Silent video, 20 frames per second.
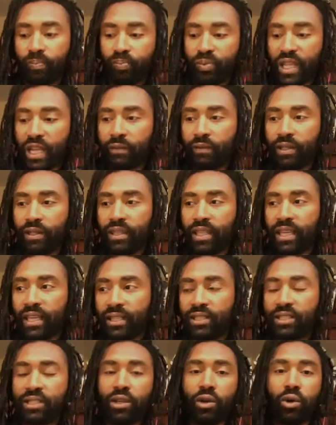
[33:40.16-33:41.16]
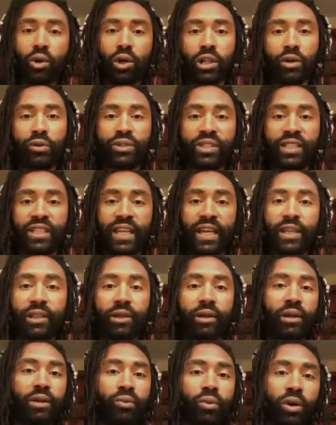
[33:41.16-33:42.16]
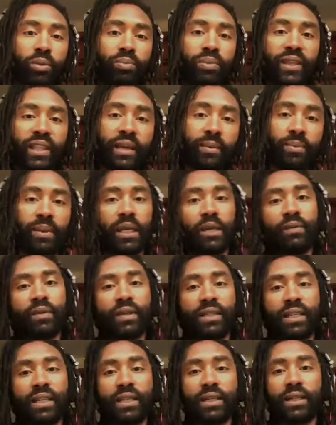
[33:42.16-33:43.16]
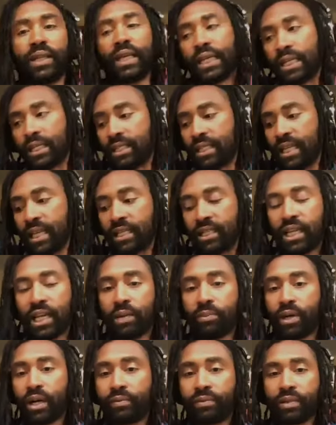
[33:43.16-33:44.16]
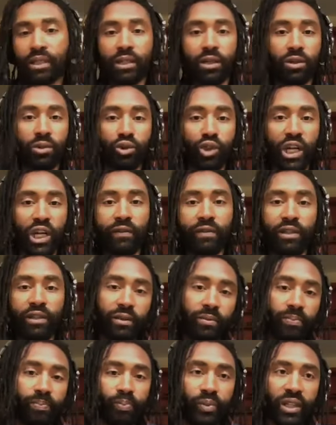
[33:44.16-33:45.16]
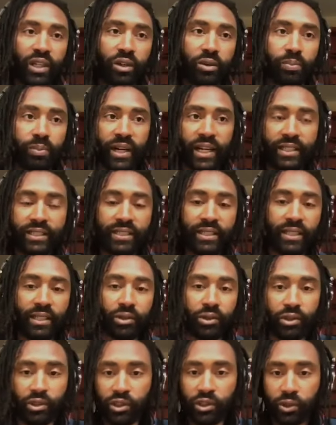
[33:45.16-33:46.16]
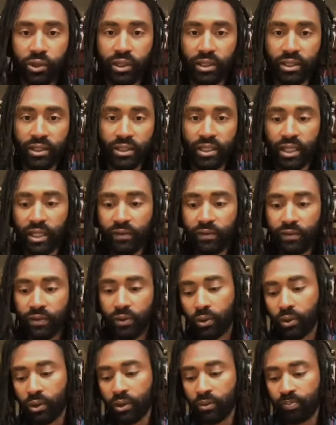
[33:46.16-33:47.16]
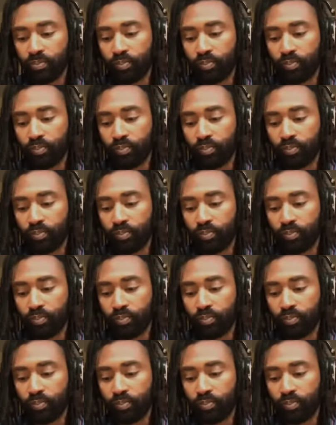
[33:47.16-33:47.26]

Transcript: everything is so close together. It won't be that big of a deal. I could take time off to go travel to, you know, Boston or New York and stuff, or